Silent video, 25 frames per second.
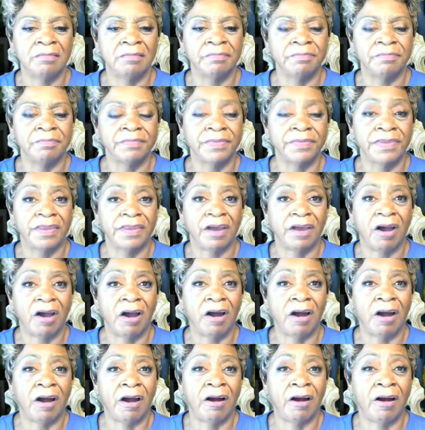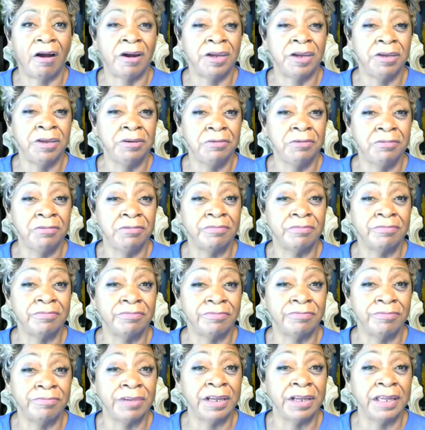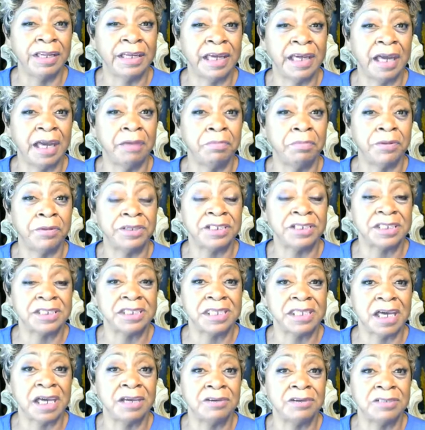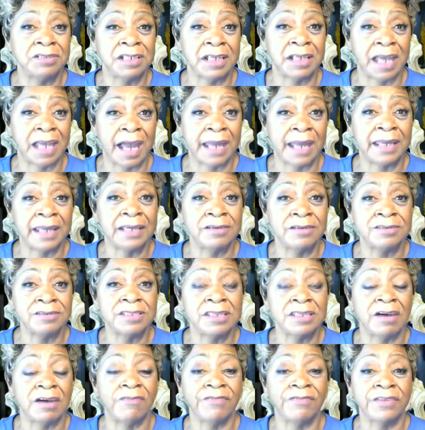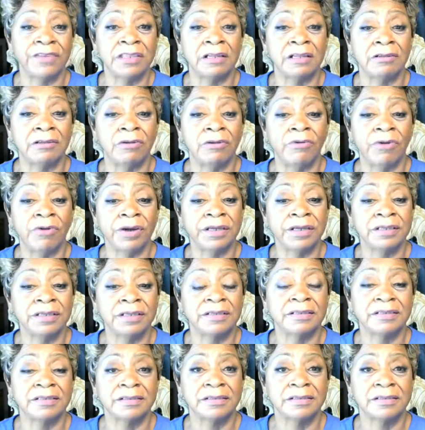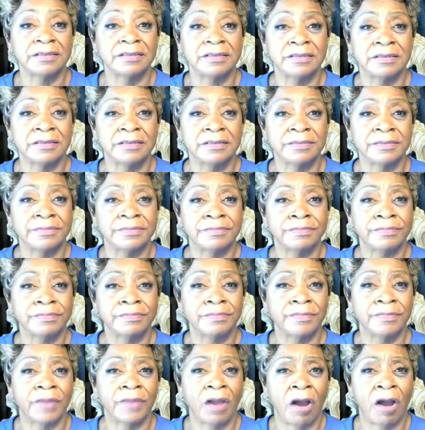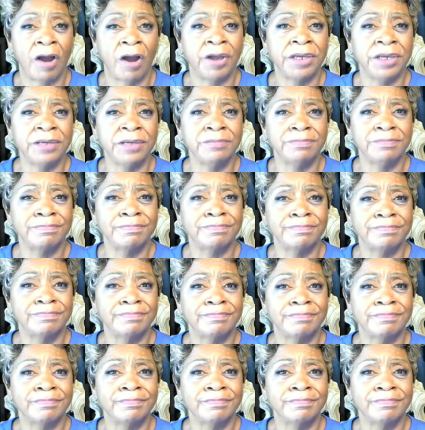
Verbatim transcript: Um, are you really able to say you're delighting yourself in the Lord? Are you?